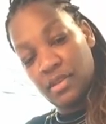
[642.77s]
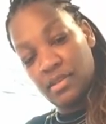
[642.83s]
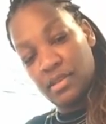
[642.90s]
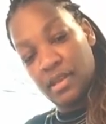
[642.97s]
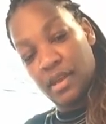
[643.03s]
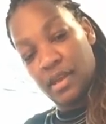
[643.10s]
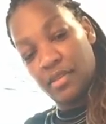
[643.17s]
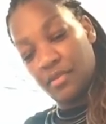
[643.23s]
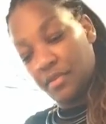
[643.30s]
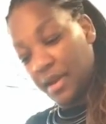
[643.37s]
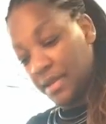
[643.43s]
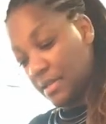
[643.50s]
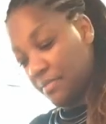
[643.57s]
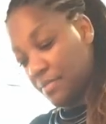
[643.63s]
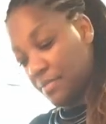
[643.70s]
to get the right
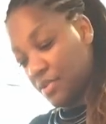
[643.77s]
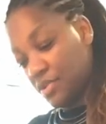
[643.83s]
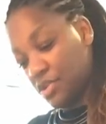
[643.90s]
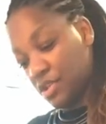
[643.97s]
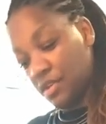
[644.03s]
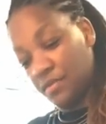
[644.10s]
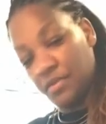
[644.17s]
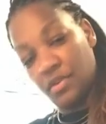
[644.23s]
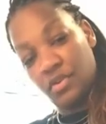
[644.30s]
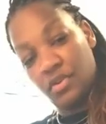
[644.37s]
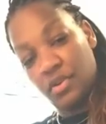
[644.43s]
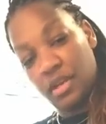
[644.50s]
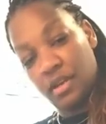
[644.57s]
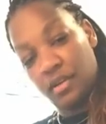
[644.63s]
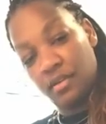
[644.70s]
temperature of the
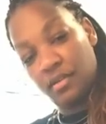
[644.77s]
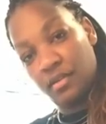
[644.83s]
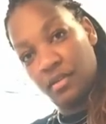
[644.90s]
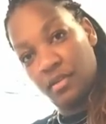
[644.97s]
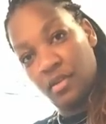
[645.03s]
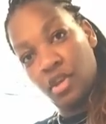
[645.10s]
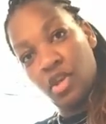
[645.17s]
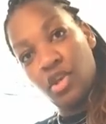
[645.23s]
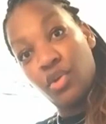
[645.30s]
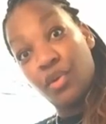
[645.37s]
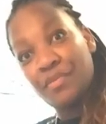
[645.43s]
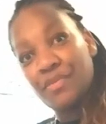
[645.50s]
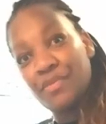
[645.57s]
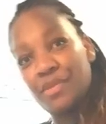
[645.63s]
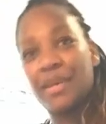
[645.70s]
cooking. You want
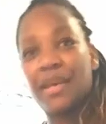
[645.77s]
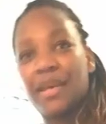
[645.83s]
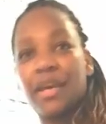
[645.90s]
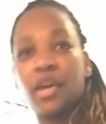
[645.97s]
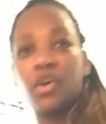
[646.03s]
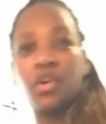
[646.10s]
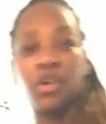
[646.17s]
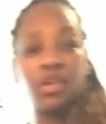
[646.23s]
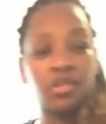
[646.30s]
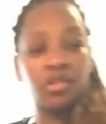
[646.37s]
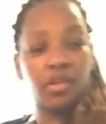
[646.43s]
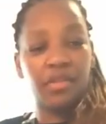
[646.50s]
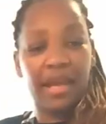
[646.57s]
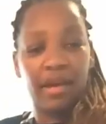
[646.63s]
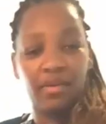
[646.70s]
them to be golden
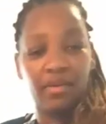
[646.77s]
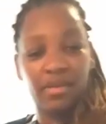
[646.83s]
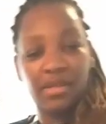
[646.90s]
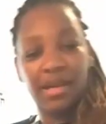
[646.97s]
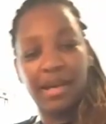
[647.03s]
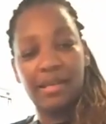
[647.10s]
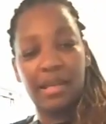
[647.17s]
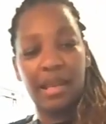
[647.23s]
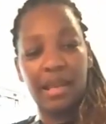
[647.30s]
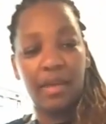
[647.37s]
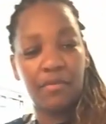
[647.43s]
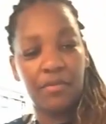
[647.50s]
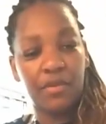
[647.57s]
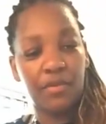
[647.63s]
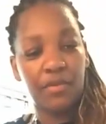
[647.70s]
on the outside, light
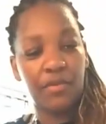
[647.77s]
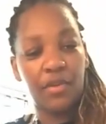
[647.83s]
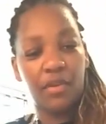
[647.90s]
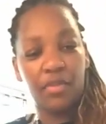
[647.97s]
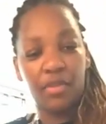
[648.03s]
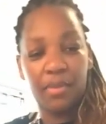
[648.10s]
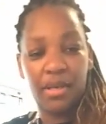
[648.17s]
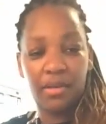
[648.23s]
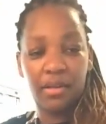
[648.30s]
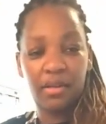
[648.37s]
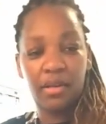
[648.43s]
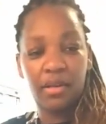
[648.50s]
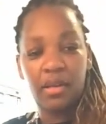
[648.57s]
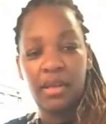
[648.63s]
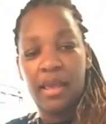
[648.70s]
and fluffy on the middle.
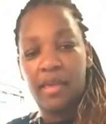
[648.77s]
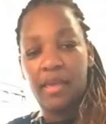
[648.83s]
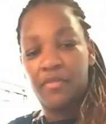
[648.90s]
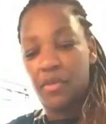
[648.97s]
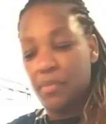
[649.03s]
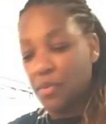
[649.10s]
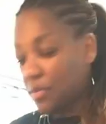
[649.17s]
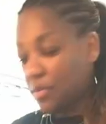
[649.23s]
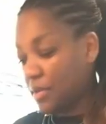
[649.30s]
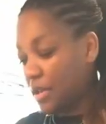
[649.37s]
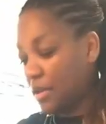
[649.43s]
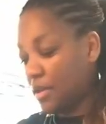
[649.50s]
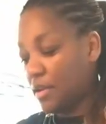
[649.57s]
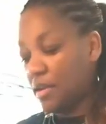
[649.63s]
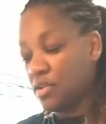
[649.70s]
If you put them
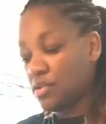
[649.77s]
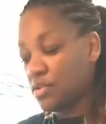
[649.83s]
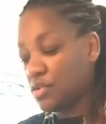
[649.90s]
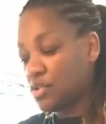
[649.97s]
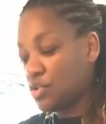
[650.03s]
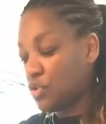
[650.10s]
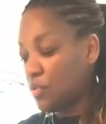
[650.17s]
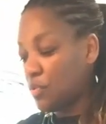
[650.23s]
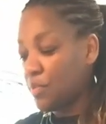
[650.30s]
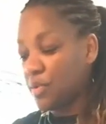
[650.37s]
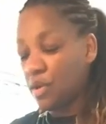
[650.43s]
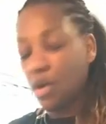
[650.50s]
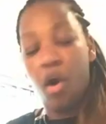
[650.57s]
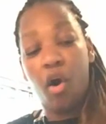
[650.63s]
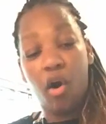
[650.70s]
in super
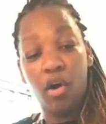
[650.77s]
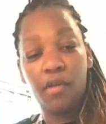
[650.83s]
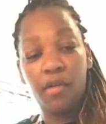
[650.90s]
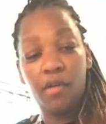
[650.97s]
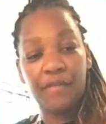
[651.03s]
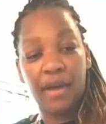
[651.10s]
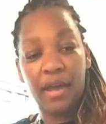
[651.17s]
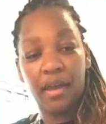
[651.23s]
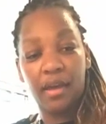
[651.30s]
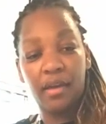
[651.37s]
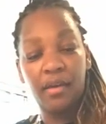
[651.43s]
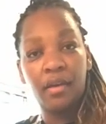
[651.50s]
hot fryer,